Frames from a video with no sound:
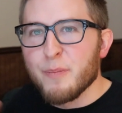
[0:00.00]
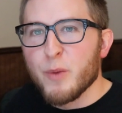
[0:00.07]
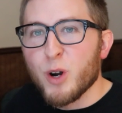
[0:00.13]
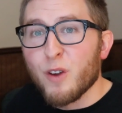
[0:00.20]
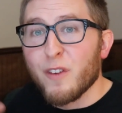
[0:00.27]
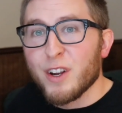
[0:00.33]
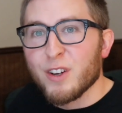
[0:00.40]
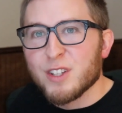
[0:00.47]

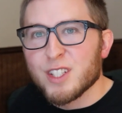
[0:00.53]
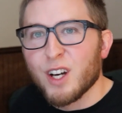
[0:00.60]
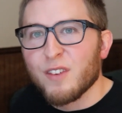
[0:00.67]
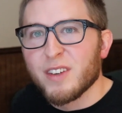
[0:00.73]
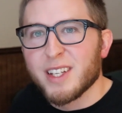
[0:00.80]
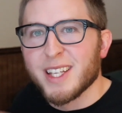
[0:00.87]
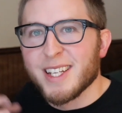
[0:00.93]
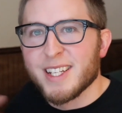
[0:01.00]
motivate
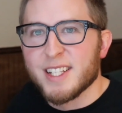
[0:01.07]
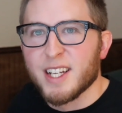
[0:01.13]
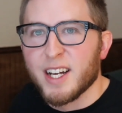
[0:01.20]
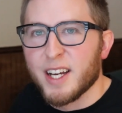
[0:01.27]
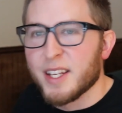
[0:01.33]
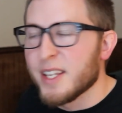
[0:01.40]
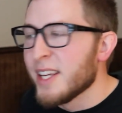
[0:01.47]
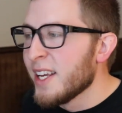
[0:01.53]
yourself and get it
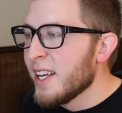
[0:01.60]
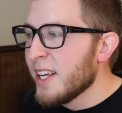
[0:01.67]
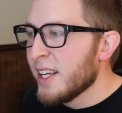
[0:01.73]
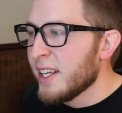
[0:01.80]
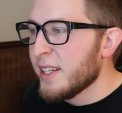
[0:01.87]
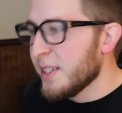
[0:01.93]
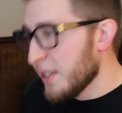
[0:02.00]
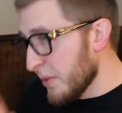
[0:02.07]
done.
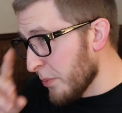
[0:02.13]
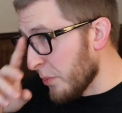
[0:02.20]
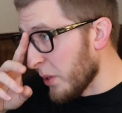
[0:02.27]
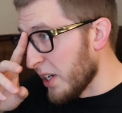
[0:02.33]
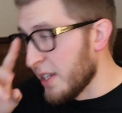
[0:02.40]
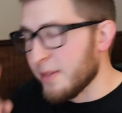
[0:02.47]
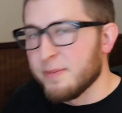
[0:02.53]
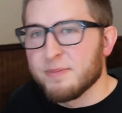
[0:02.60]

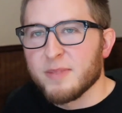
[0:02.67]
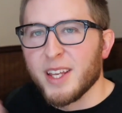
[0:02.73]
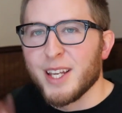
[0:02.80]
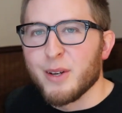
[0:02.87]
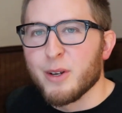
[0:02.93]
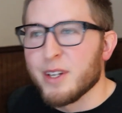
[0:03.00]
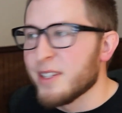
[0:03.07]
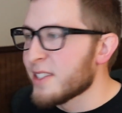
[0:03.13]
But
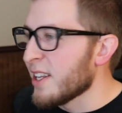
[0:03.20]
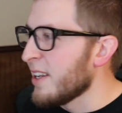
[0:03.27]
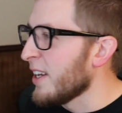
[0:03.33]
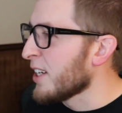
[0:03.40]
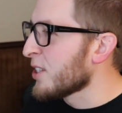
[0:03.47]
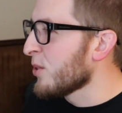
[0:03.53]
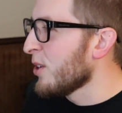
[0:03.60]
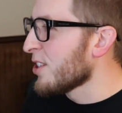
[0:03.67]
anyways,
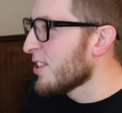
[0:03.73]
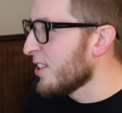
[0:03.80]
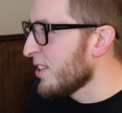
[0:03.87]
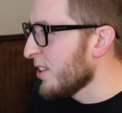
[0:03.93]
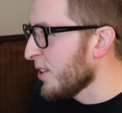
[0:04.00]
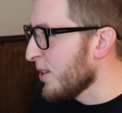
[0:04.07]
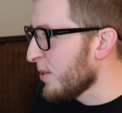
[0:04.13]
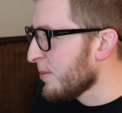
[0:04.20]
next question
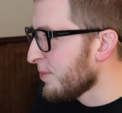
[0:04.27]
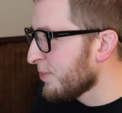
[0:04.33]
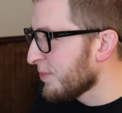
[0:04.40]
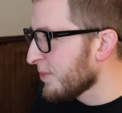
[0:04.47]
here.